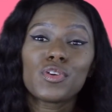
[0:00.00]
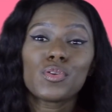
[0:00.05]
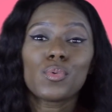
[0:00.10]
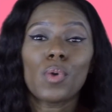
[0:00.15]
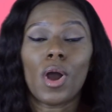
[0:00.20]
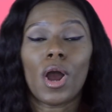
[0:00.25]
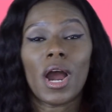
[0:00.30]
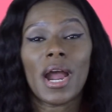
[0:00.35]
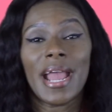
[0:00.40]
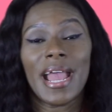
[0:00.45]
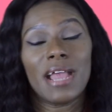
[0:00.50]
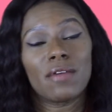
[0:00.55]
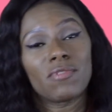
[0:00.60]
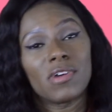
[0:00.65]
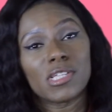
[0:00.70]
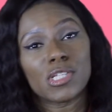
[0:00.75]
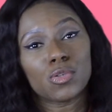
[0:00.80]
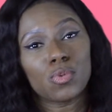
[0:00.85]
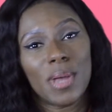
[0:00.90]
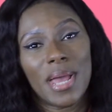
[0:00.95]
you are a
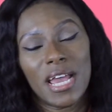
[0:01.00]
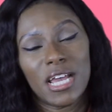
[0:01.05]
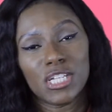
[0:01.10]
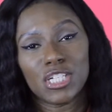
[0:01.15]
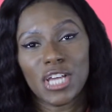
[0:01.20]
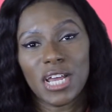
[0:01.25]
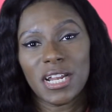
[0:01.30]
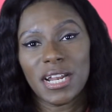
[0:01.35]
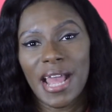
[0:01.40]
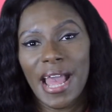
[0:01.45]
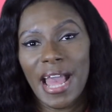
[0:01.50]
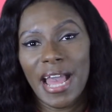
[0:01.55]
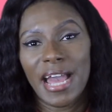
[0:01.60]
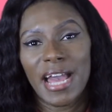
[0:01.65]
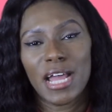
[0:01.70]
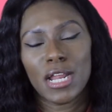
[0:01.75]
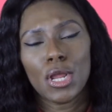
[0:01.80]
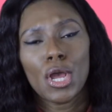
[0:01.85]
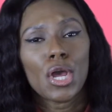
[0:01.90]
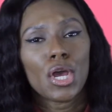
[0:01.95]
rental agent
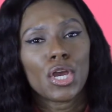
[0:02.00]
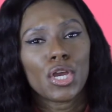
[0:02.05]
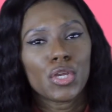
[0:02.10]
and